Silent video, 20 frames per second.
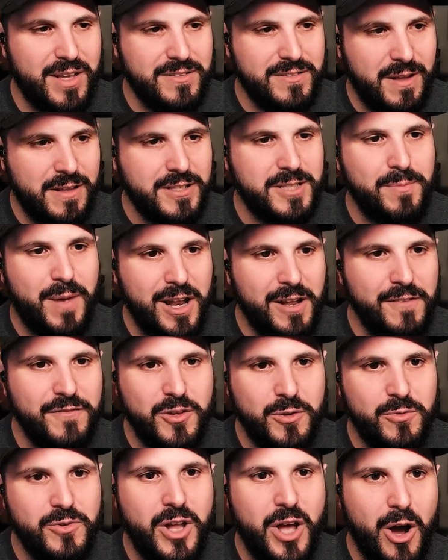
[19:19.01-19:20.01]
As many of
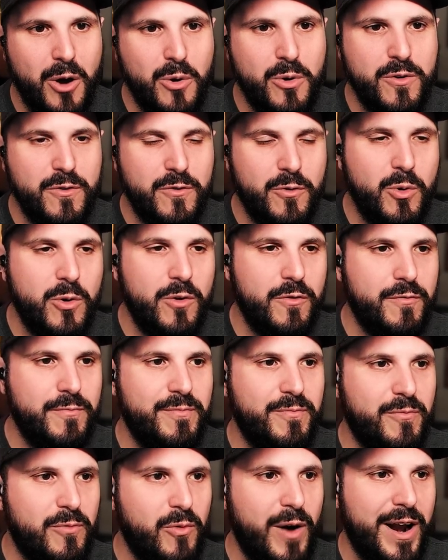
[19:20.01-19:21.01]
you know who
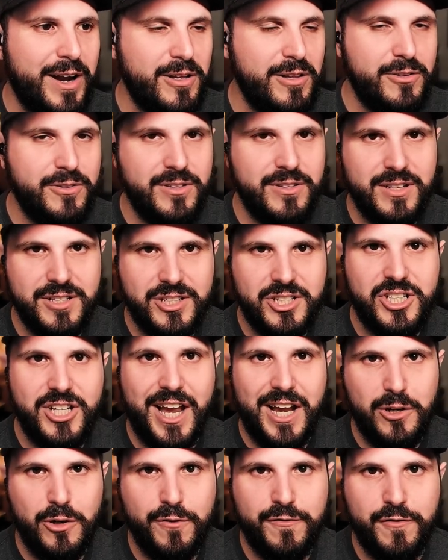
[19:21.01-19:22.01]
regulared this
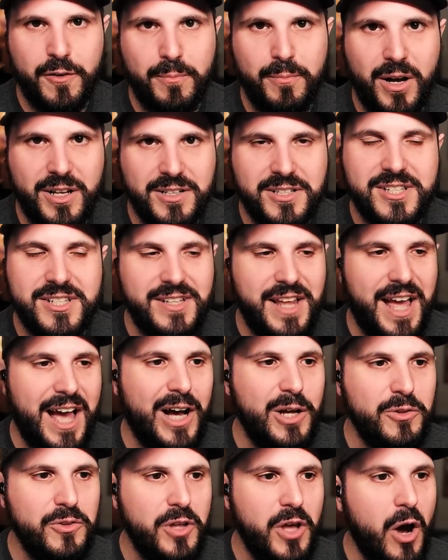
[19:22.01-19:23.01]
channel for months
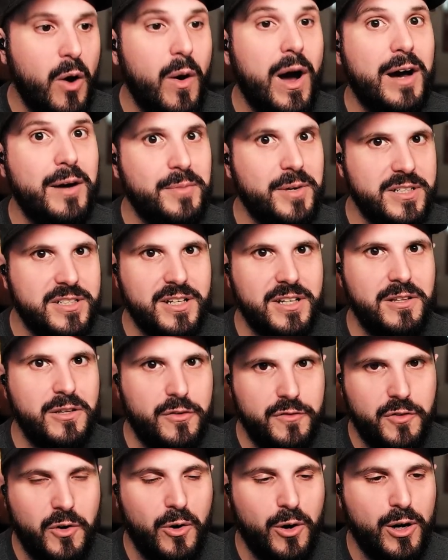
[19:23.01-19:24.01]
now know how much I
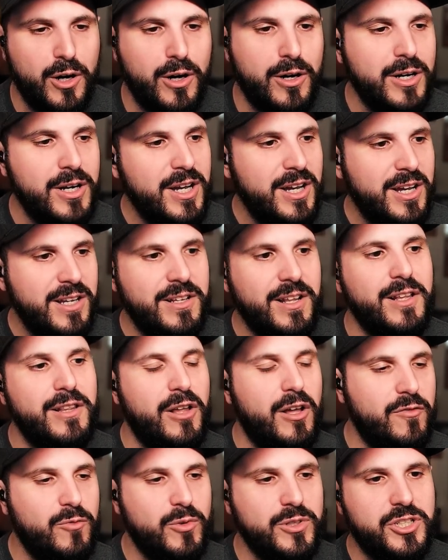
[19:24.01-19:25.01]
love horror, and I
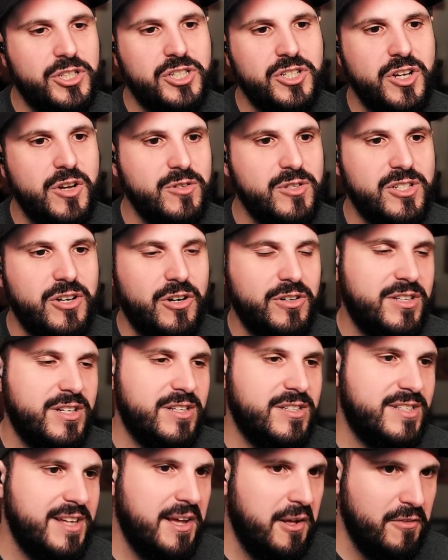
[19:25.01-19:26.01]
love when shows start to
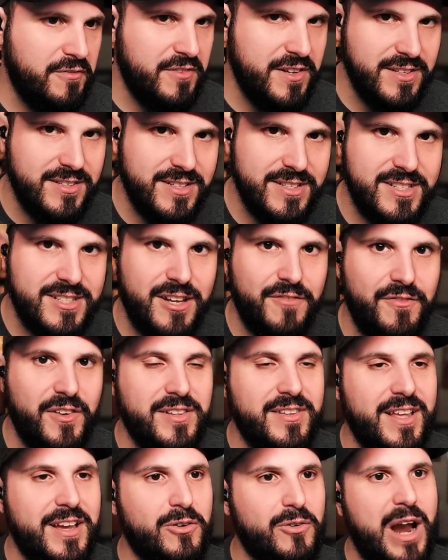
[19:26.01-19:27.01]
delve into stuff like that.